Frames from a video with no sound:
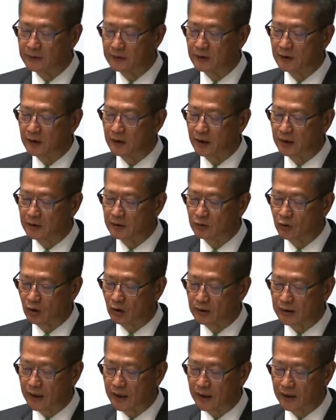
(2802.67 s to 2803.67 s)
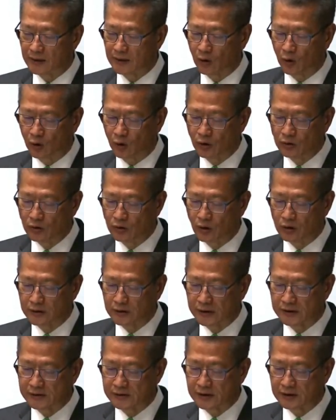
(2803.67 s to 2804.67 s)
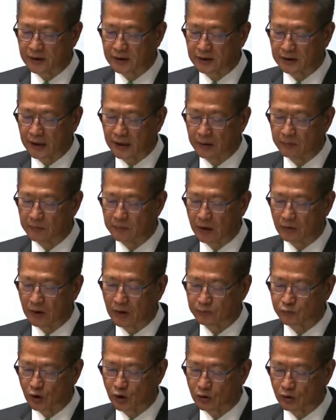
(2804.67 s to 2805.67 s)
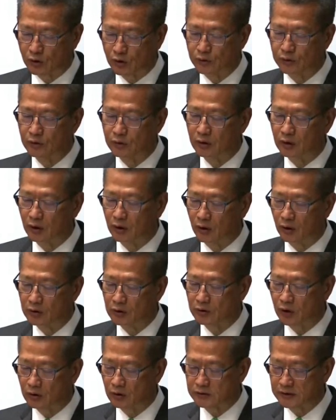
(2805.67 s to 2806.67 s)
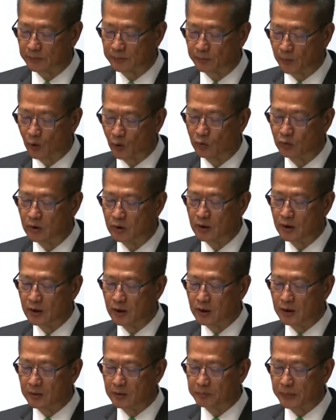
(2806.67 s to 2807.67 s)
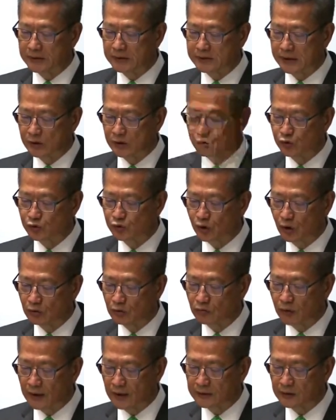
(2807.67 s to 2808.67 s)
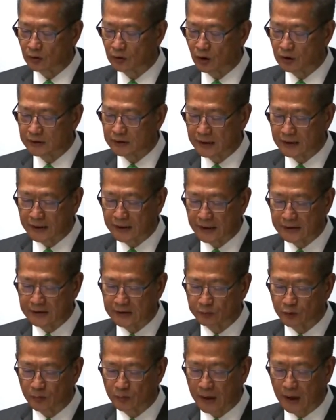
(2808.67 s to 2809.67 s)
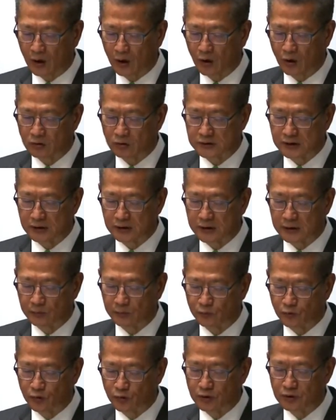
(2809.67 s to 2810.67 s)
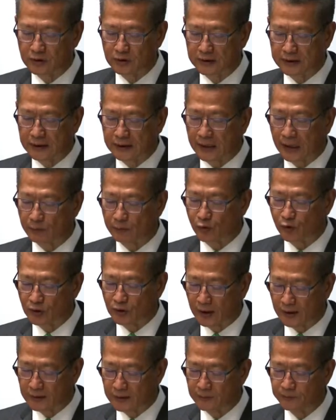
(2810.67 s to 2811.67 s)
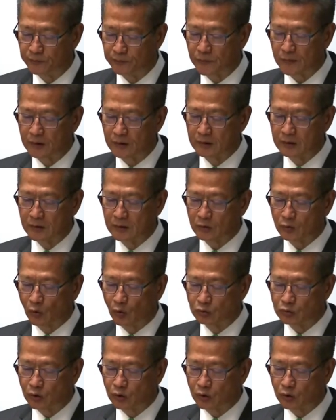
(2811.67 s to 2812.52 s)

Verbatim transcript: center, encouraging Hong Kong enterprises and professional services sectors to develop business in the overseas economic and trade cooperation zones set up by our country